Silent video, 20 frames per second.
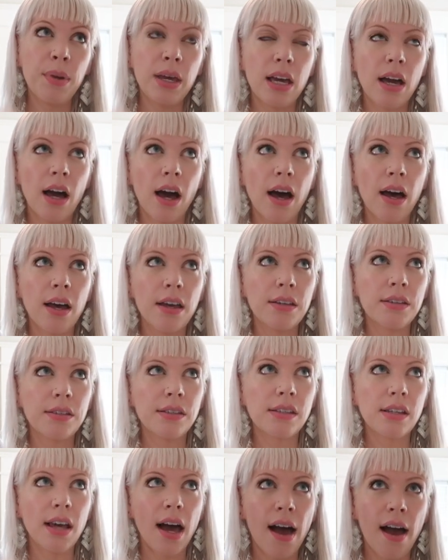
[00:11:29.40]

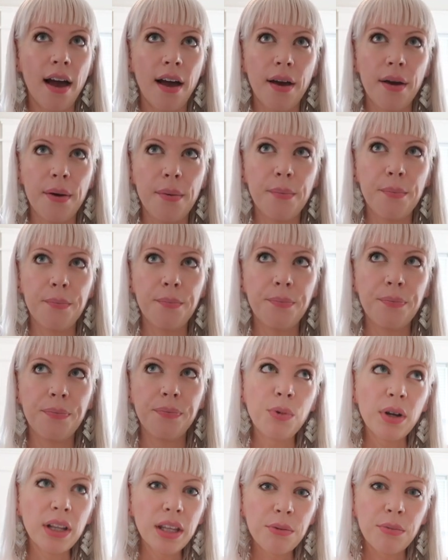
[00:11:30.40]
because I'm
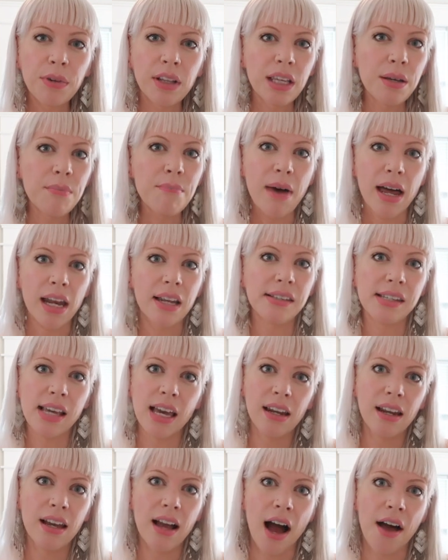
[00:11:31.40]
really
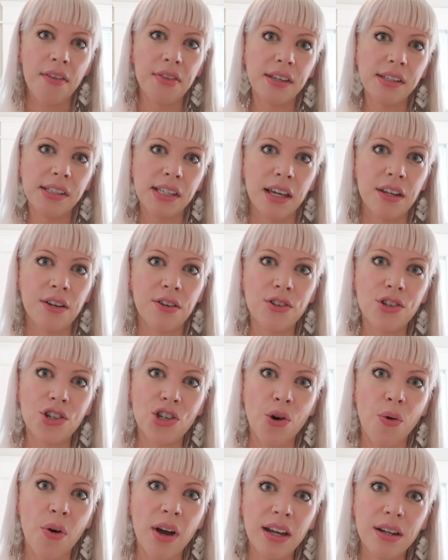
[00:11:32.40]
meditating on this inner
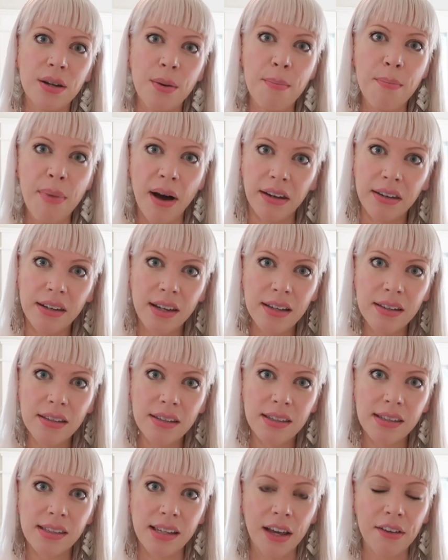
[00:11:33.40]
joy and
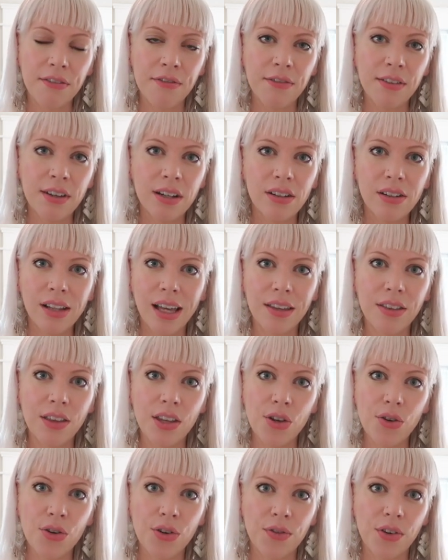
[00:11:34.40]
abundance, I feel like the
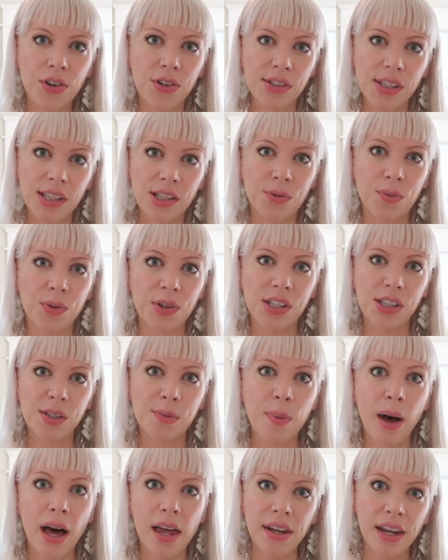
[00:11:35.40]
universe is
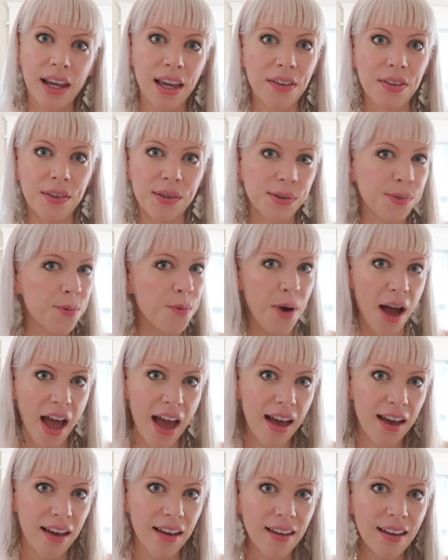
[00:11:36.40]
responding in this
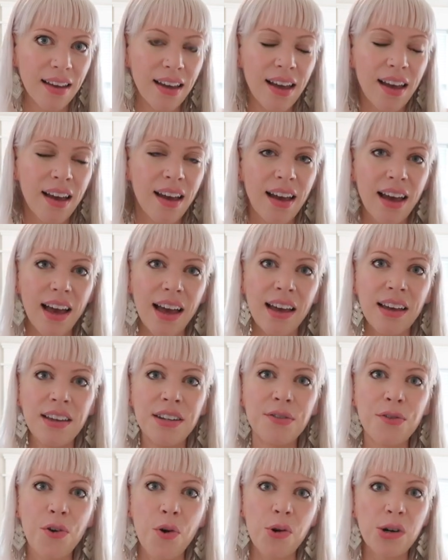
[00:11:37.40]
way.
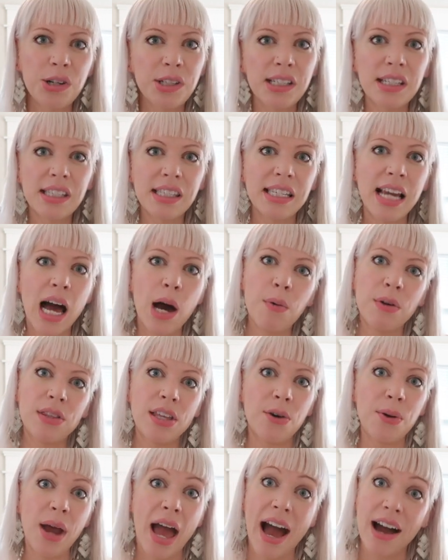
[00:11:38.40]
And of course it's not
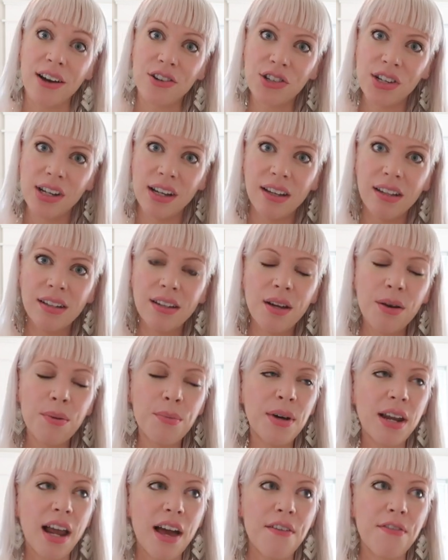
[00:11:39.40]
without
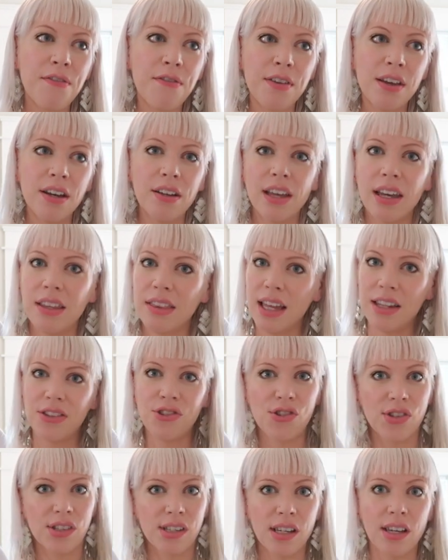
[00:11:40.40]
action, but I feel like
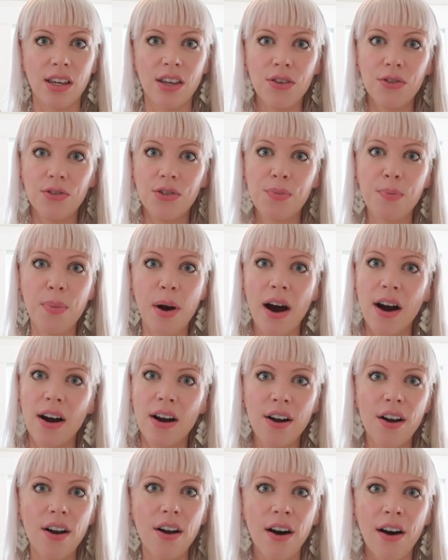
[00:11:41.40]
that's just a huge
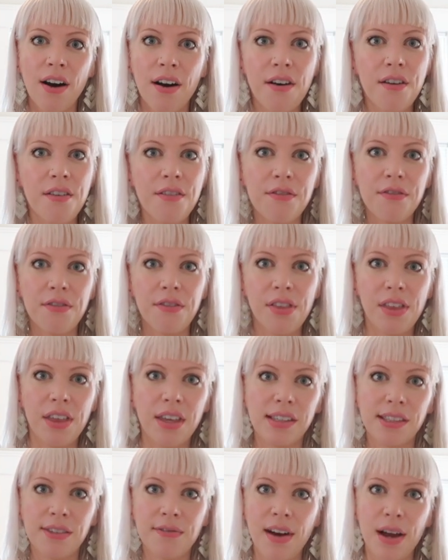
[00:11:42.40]
part of
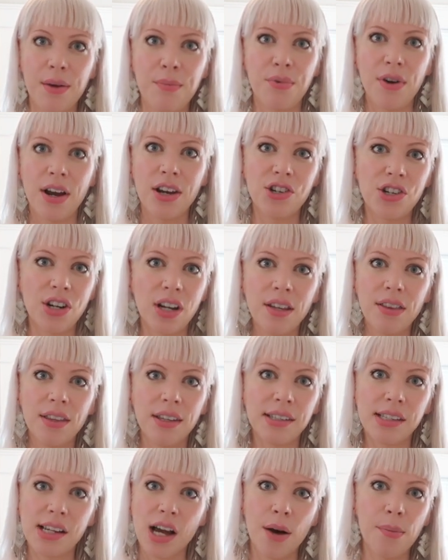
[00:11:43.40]
this vibration
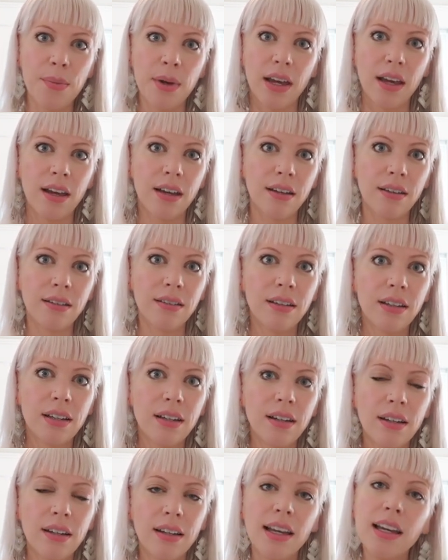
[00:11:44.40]
that's coming
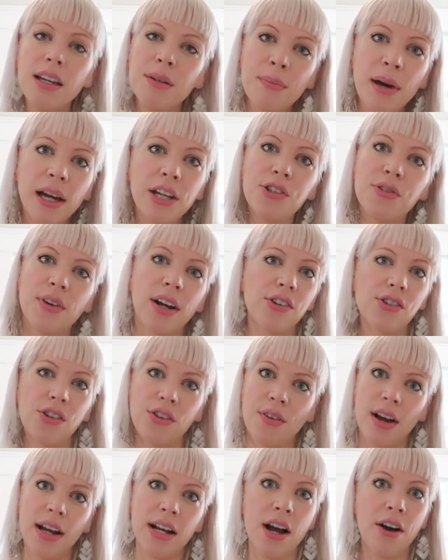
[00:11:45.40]
in my
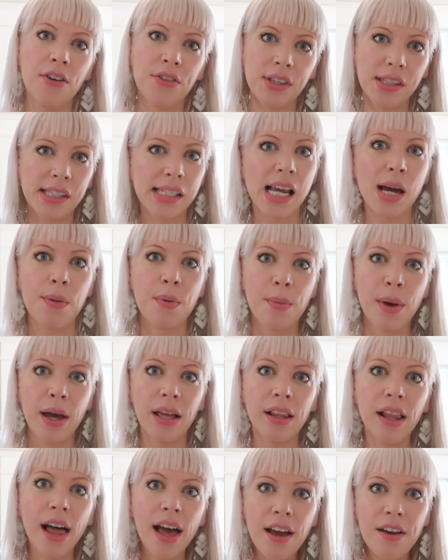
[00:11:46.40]
direction right now at this time of my
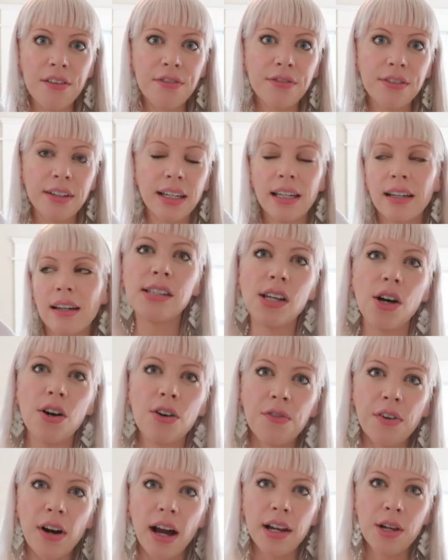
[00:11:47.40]
life.
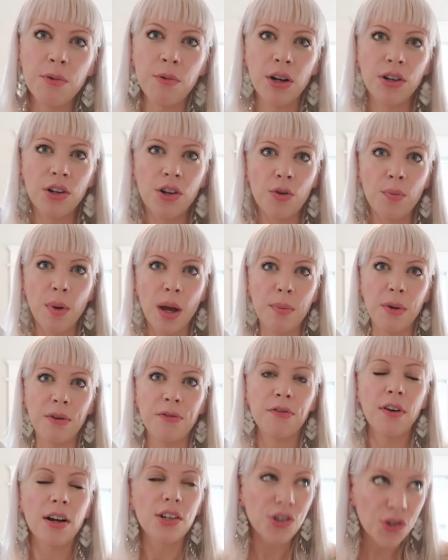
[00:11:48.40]
So for anyone who might
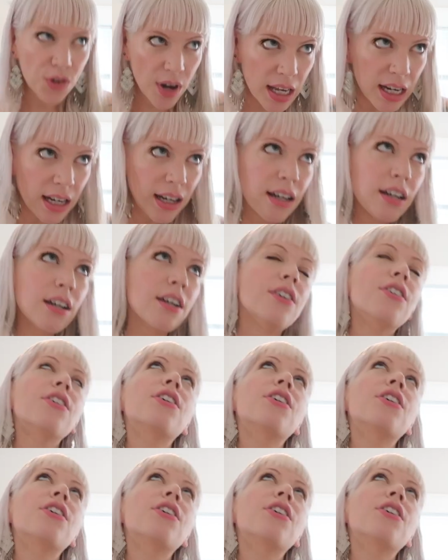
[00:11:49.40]
be frustrated